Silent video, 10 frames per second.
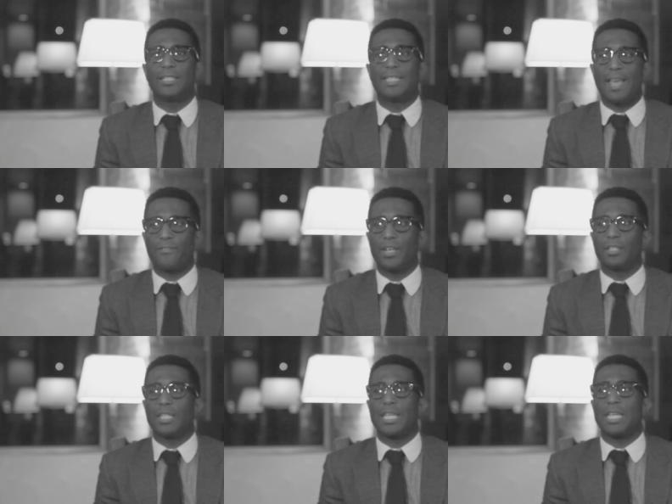
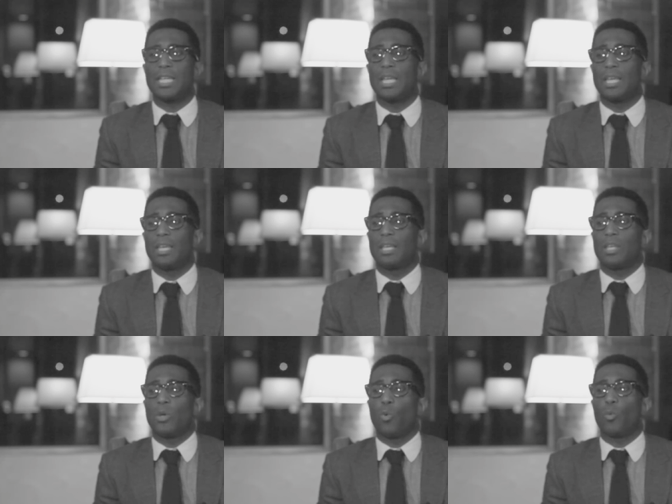definitely
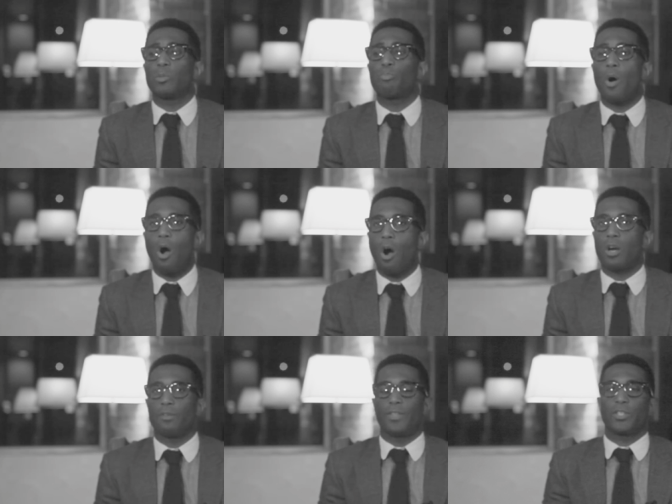was
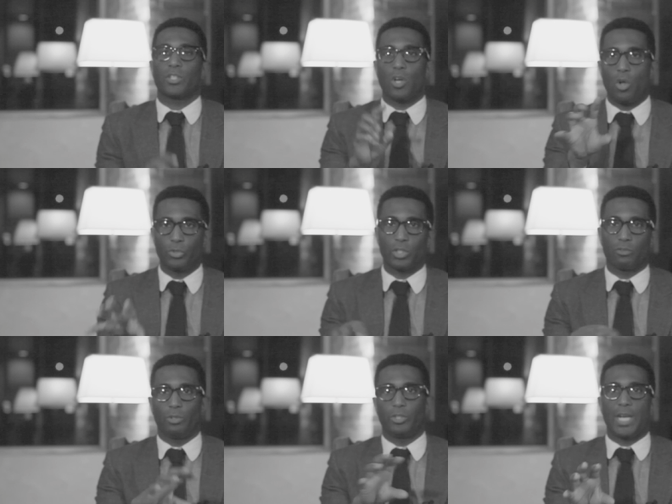part of this
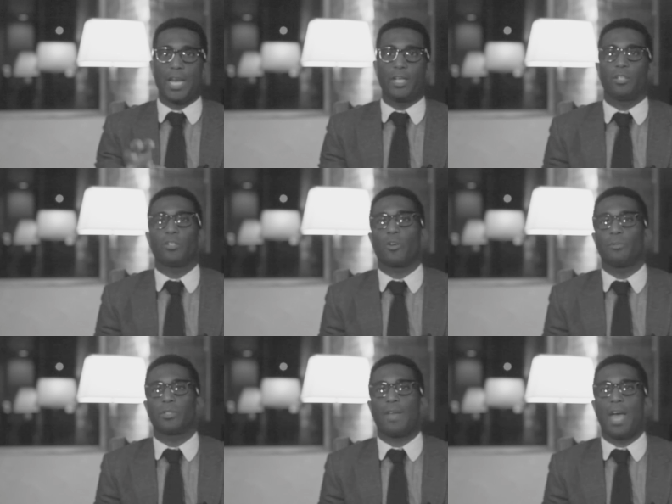cultural change in
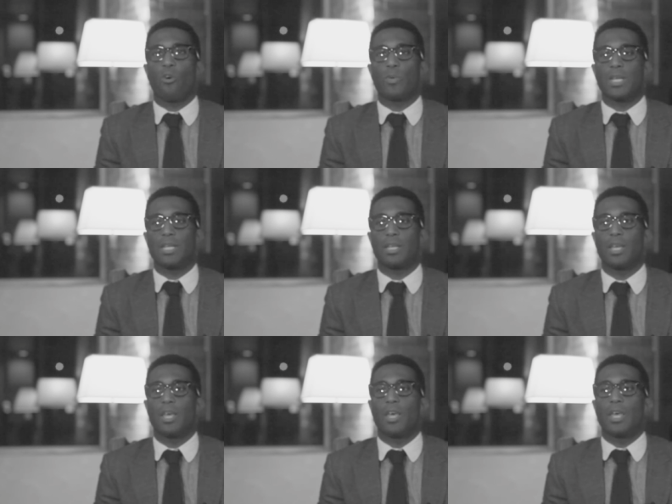terms of how we
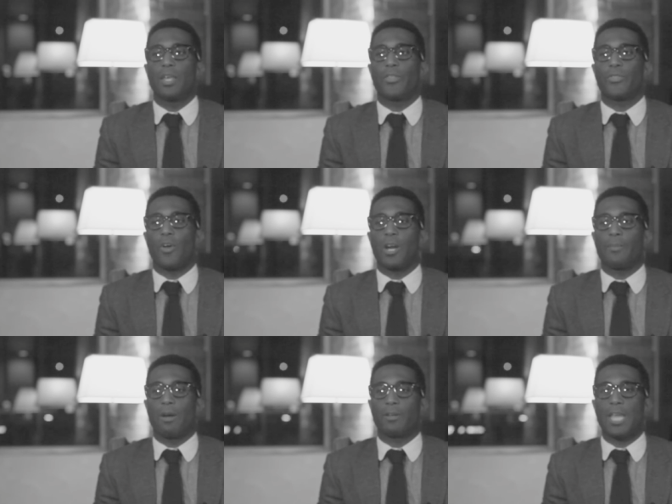thought
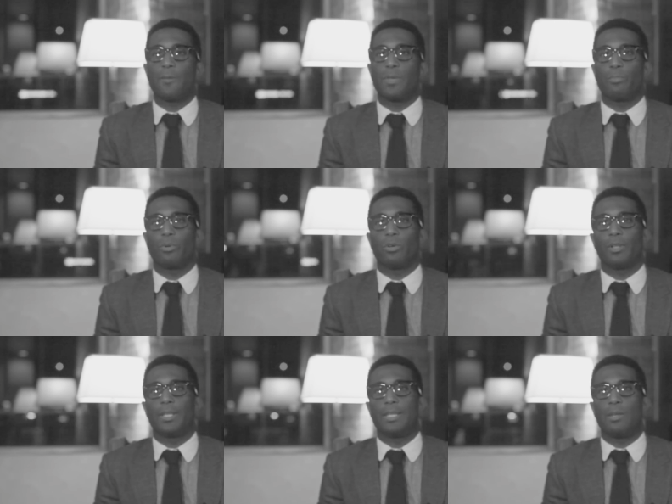about gay people
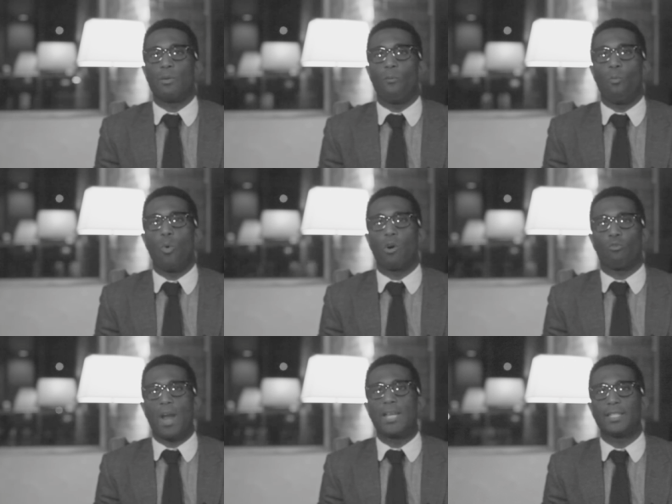and what
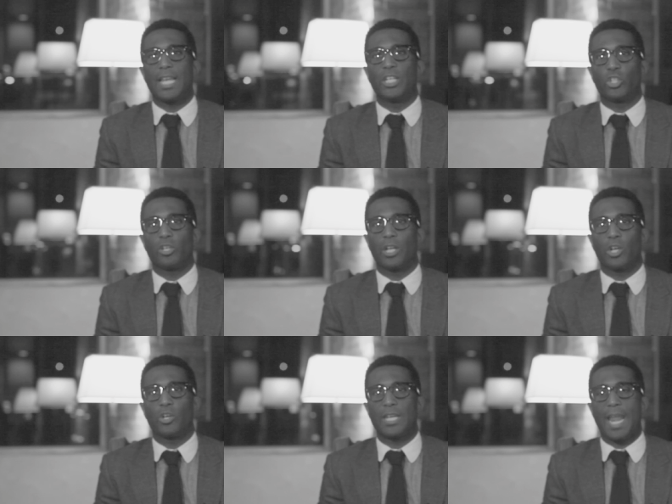rights they should and
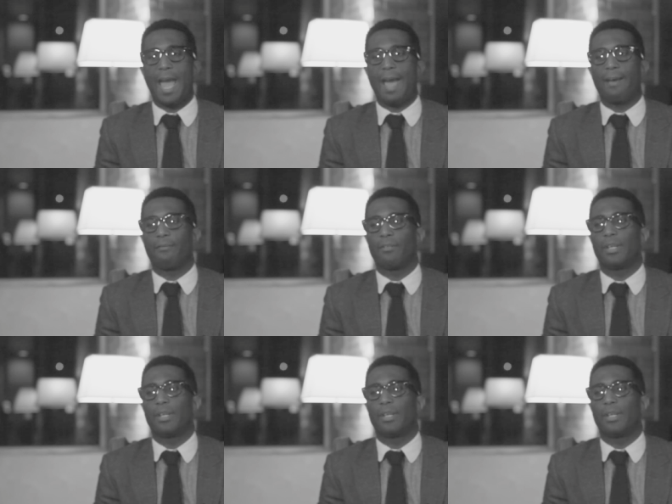couldn't have.